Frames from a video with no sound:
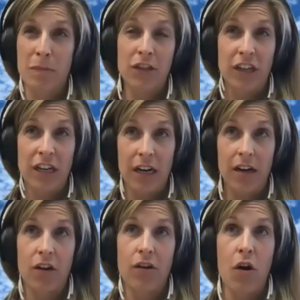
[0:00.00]

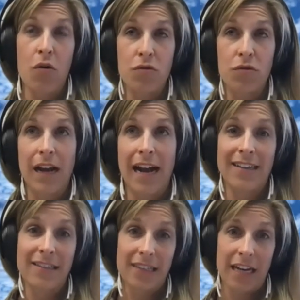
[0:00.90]
pitching your own
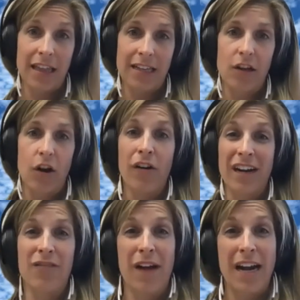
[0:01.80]
idea that's
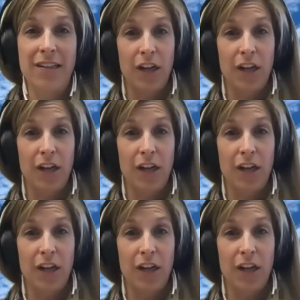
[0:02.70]
already ready